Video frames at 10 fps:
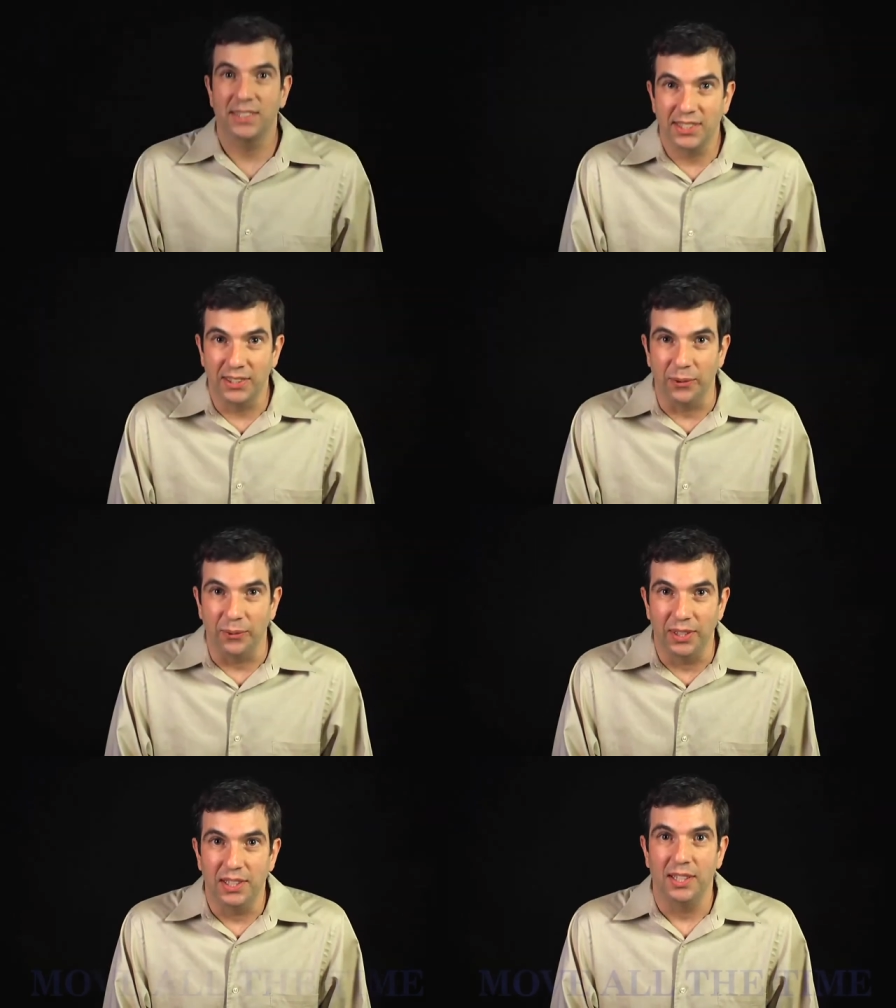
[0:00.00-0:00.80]

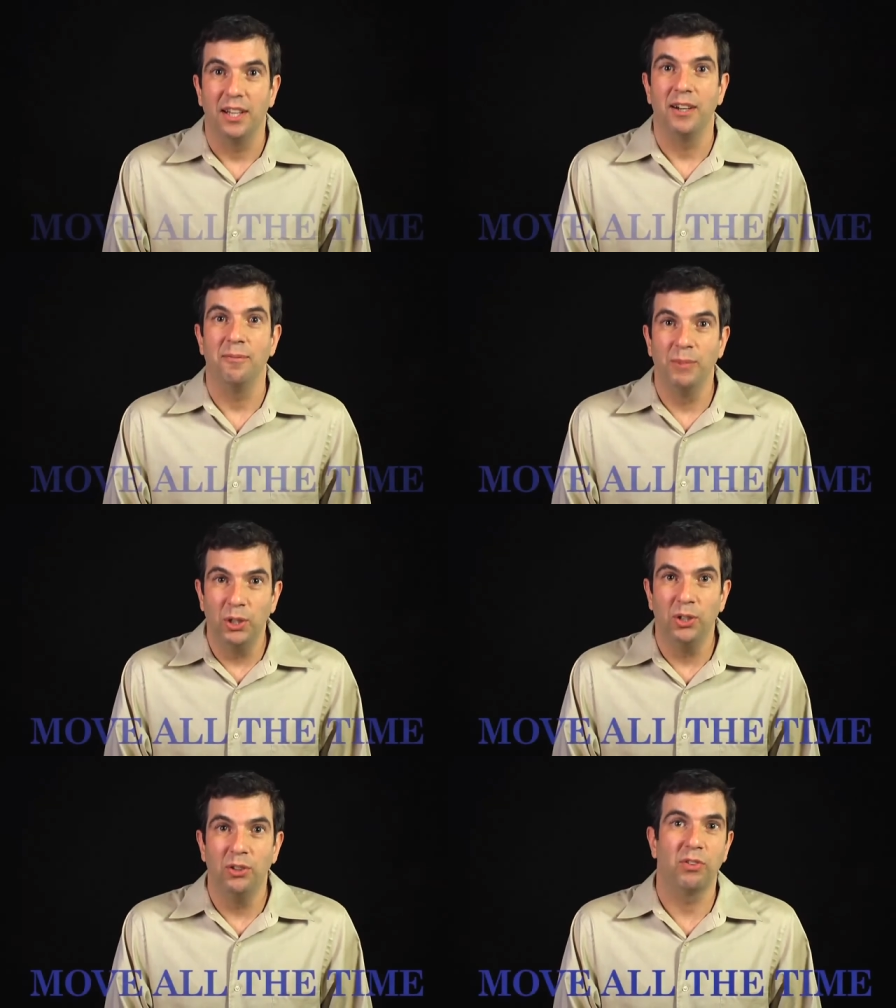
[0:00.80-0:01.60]
2,
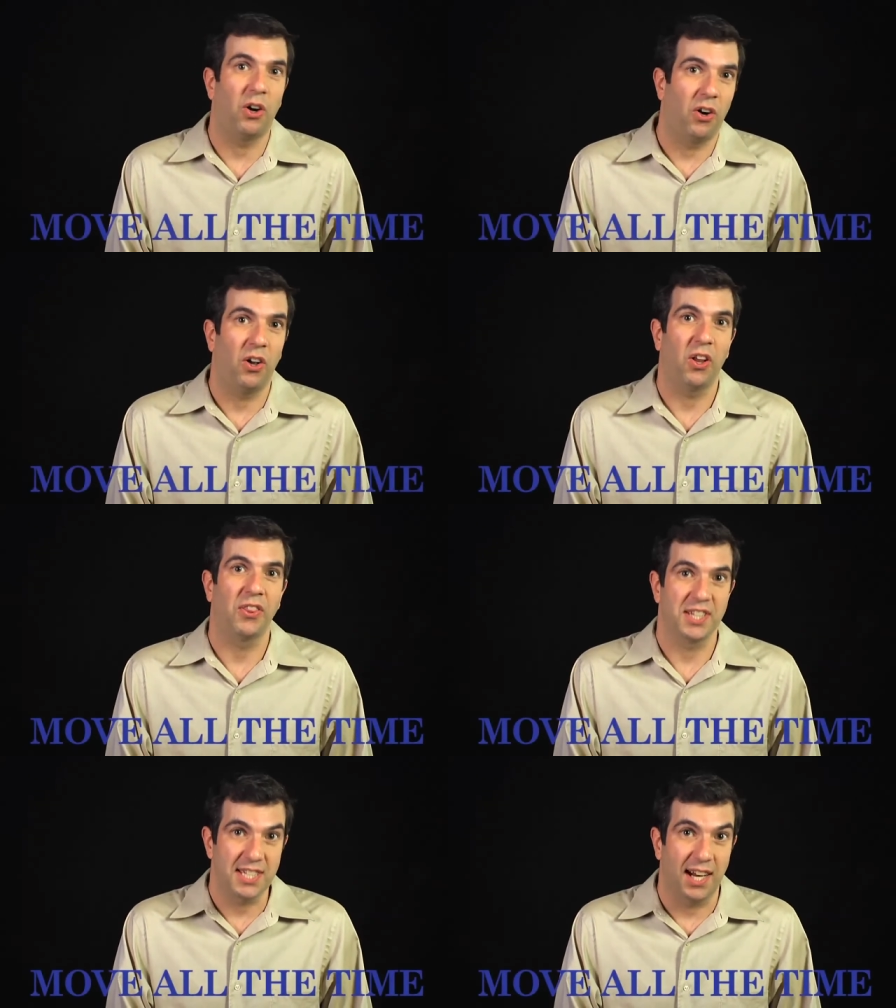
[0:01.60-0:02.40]
move
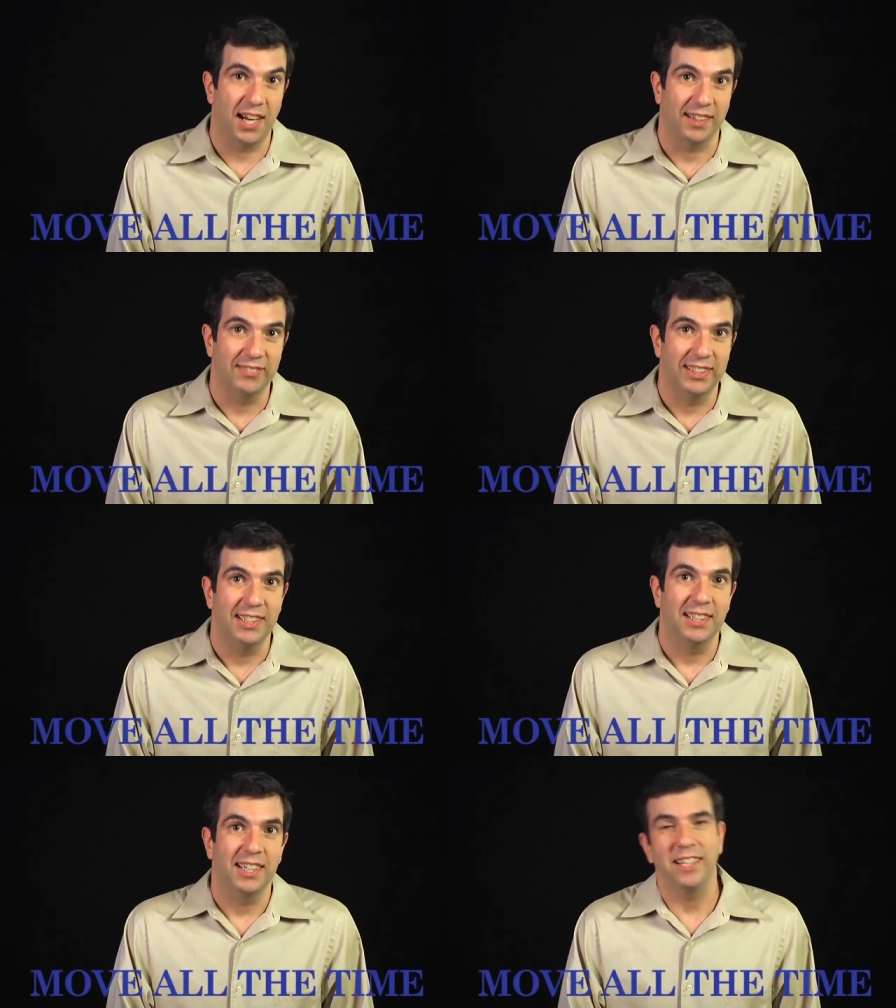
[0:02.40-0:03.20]
all the time.
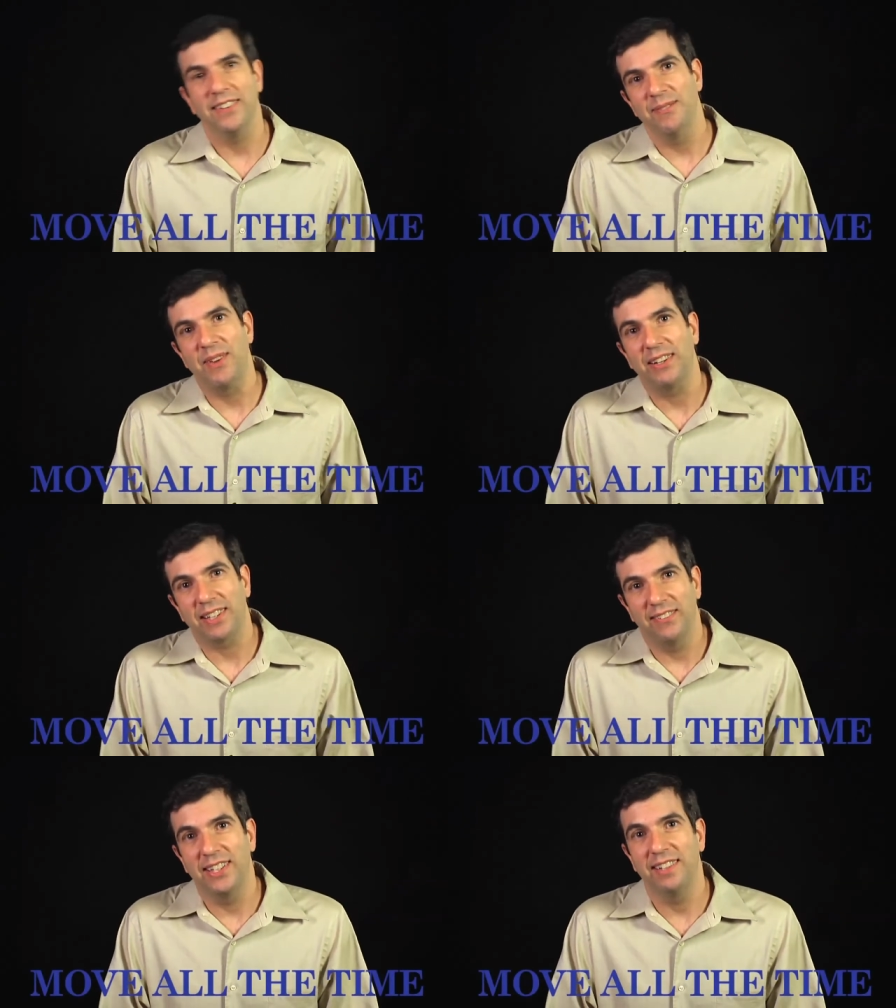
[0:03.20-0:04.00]
Here in
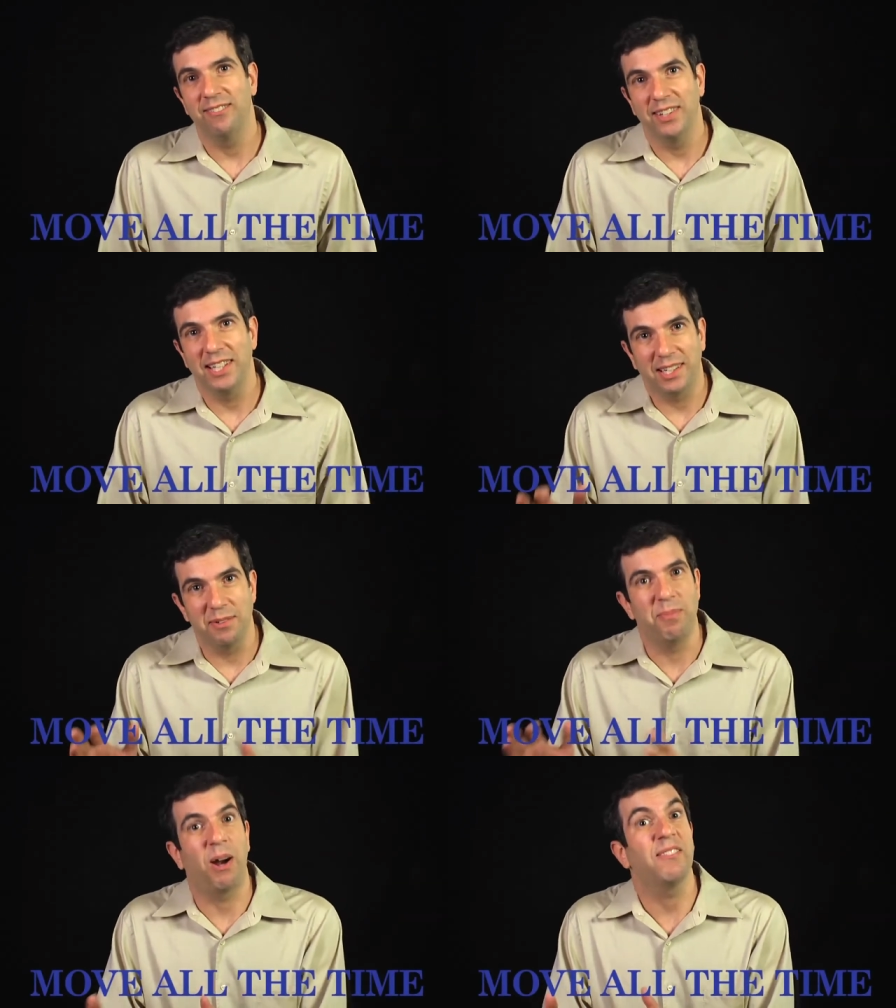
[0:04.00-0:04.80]
America, we
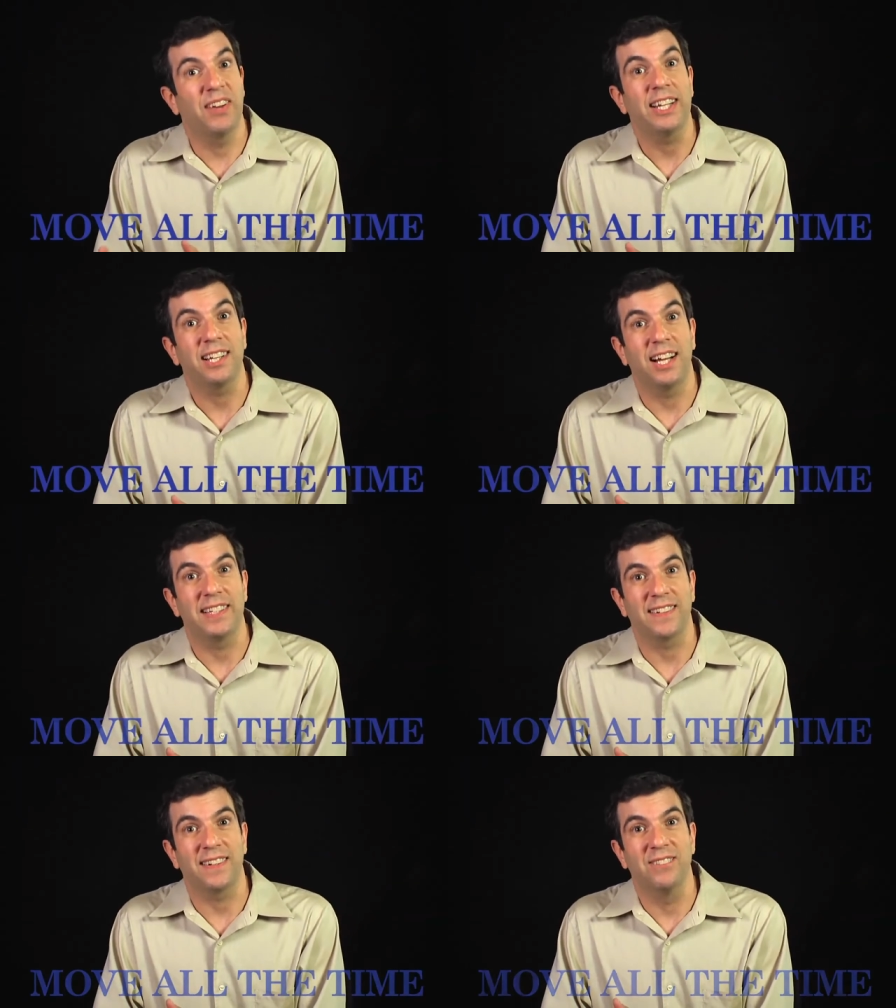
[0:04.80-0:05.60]

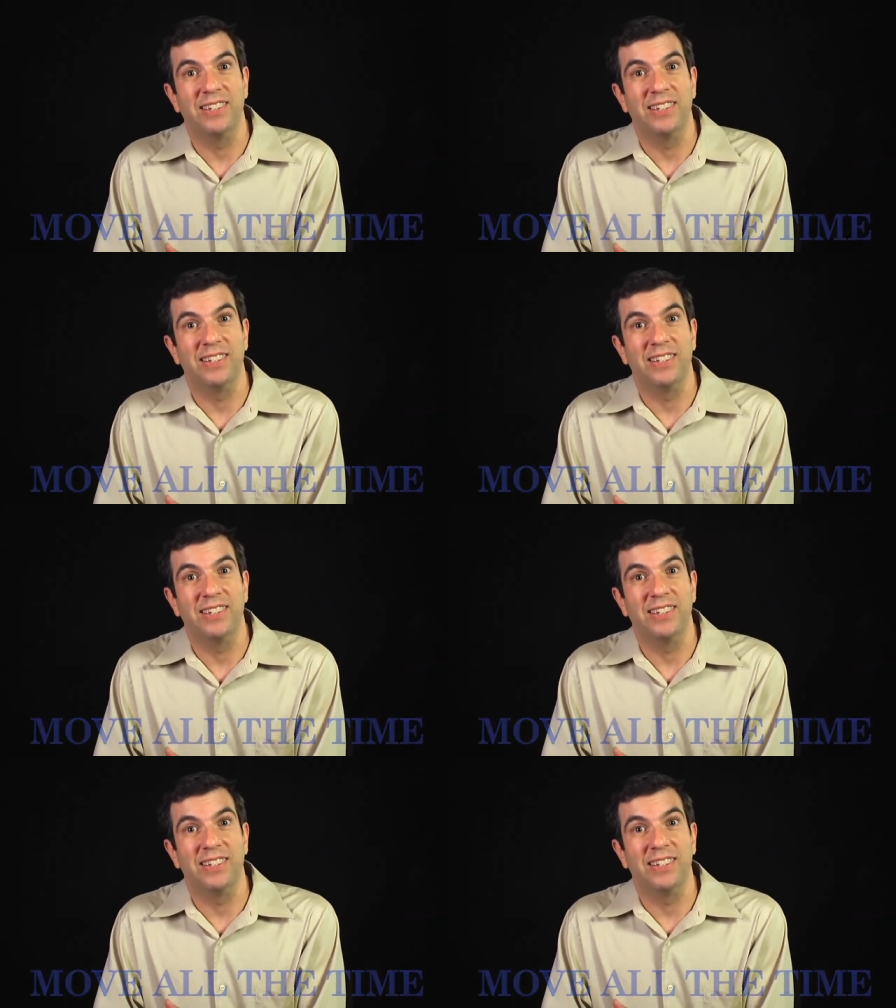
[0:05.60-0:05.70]
compartmentalize our